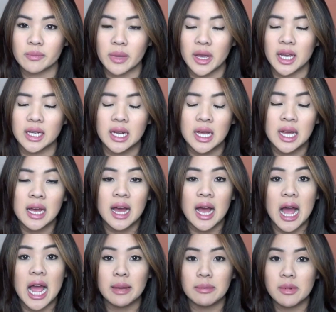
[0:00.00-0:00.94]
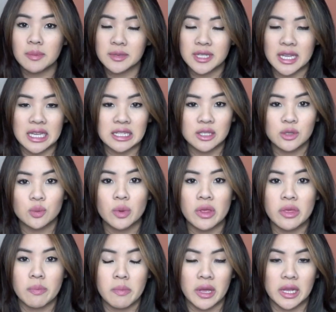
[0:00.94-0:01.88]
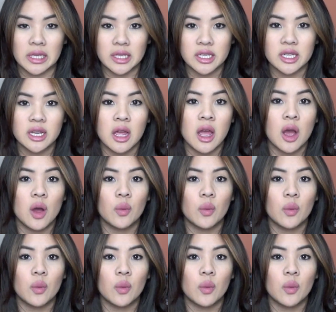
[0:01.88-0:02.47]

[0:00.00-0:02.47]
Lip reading: of mine, I'm obsessed with mint.